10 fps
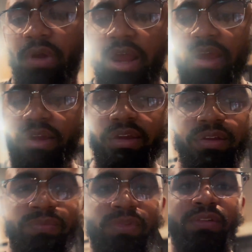I
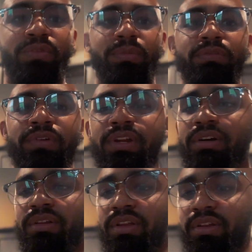filmed a
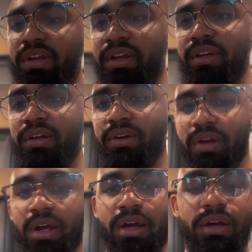video the other day
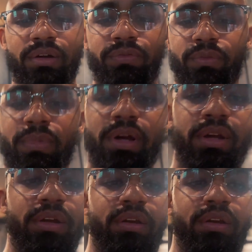for my